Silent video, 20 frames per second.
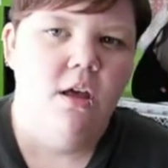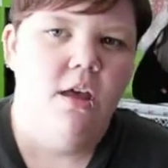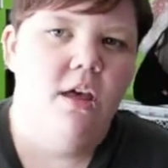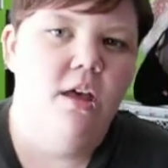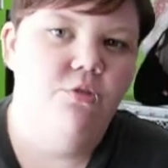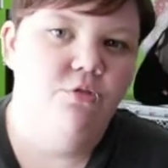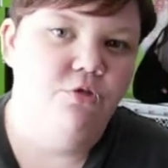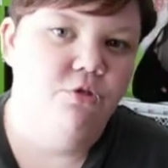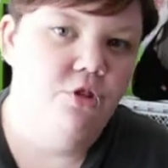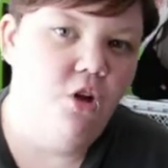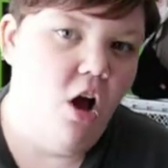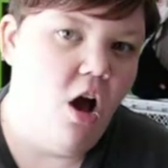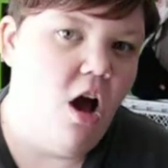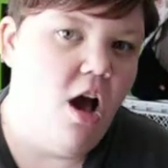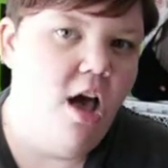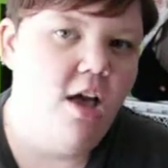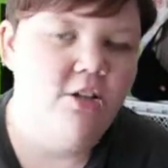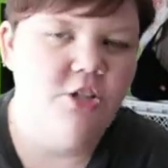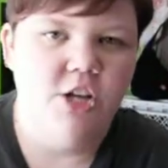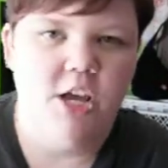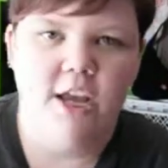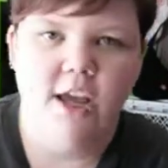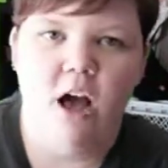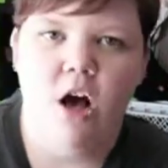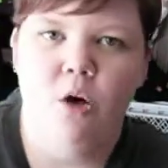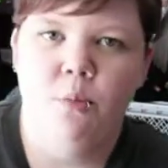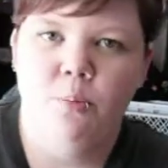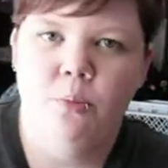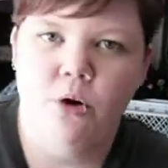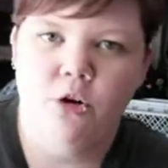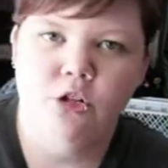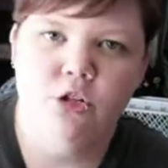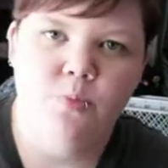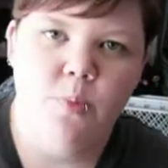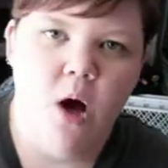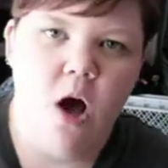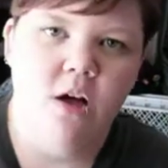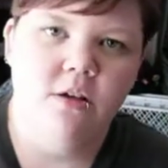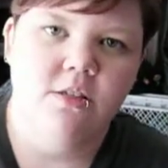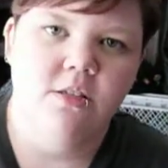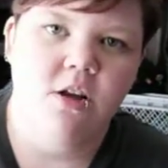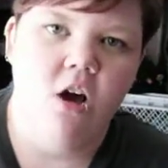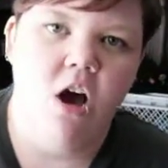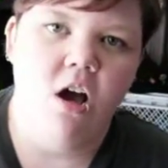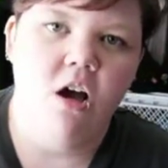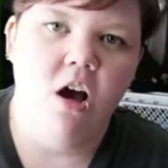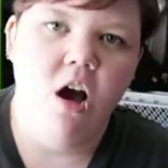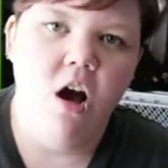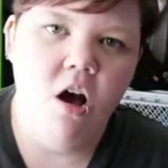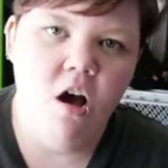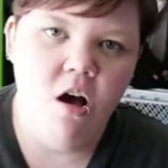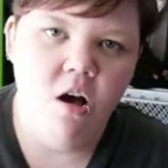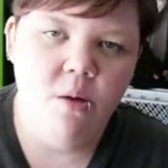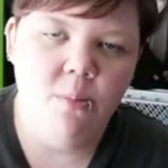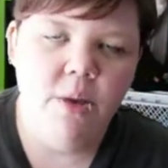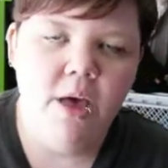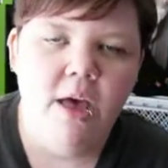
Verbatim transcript: If not, check out birch box dot com.